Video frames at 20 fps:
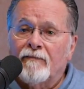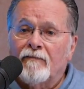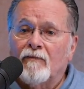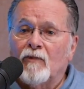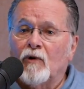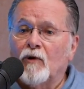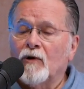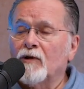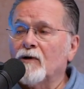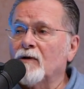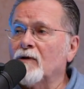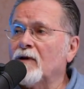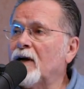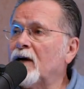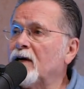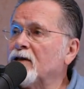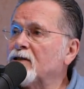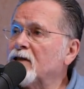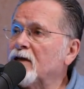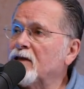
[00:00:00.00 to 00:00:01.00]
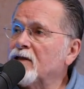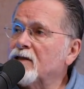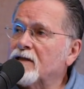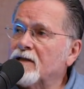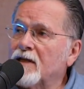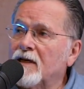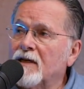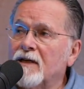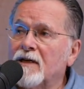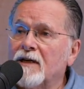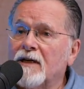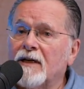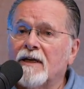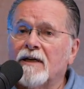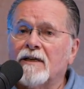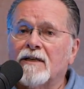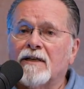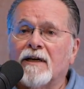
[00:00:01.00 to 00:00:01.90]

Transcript: mowing their lawns on Sunday and